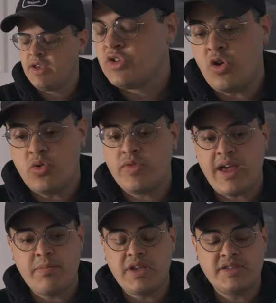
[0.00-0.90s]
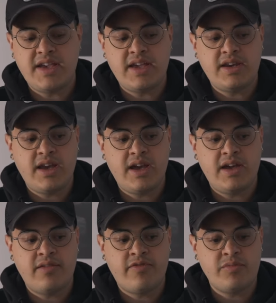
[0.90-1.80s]
So that being said,
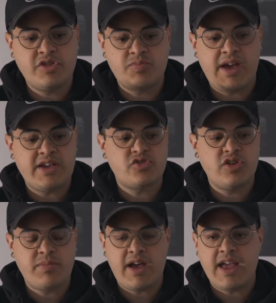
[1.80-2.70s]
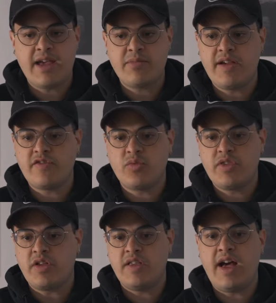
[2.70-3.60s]
uh, from this past trip, I am left
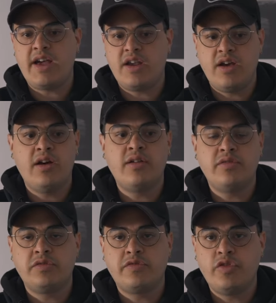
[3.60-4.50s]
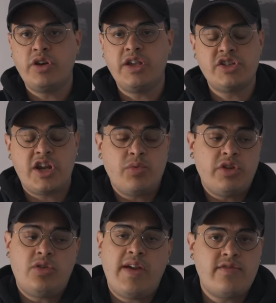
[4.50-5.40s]
with a lot of footage that I really
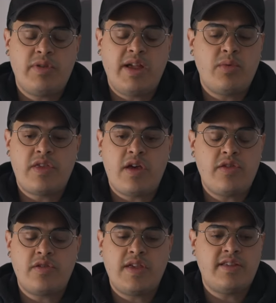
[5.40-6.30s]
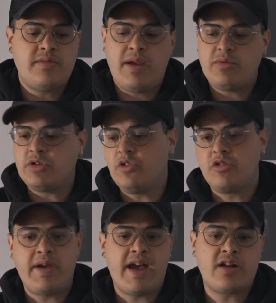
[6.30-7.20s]
don't have a plan with, other than to be able to
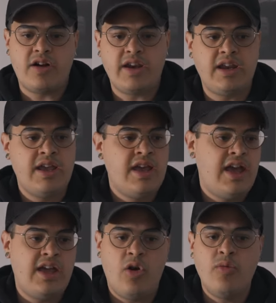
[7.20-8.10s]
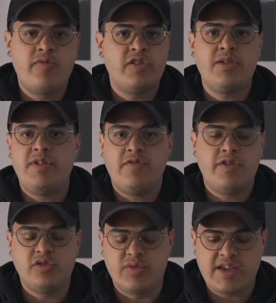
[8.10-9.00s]
look back on it and hopefully be
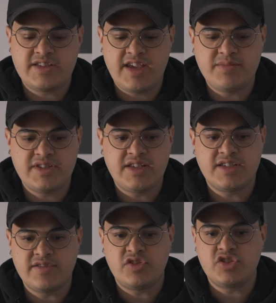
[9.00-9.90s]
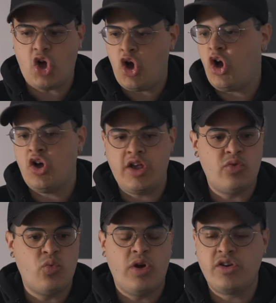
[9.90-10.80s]
filled with that same sense of just awe
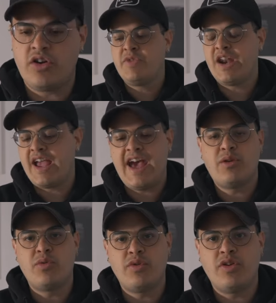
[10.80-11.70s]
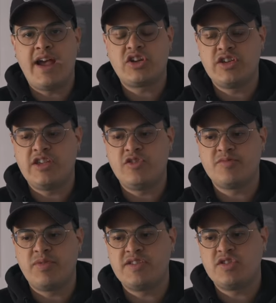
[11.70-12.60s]
and wonder that I had when we were actually in those
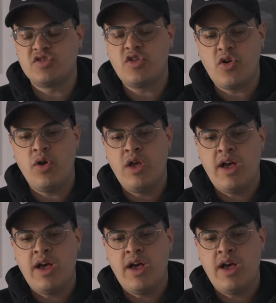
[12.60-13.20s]
places. So